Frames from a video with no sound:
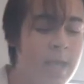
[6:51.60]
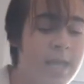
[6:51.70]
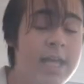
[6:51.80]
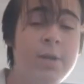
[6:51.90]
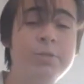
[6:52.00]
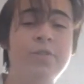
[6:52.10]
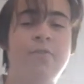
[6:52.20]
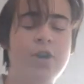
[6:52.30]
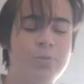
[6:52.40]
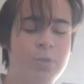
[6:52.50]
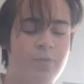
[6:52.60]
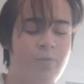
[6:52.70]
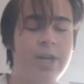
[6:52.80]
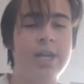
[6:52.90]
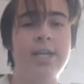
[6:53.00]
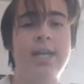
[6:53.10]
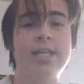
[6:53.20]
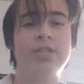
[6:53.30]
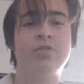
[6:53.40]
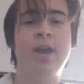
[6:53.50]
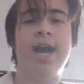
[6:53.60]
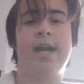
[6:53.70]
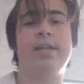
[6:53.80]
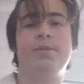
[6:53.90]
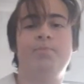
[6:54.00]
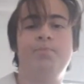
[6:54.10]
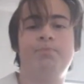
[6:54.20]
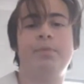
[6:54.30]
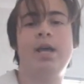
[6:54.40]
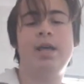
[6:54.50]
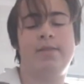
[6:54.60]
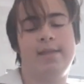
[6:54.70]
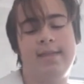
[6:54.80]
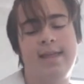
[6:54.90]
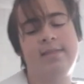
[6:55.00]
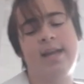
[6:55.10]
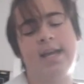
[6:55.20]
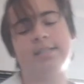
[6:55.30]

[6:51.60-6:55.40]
he was the first one to freaking get it right. The thing that I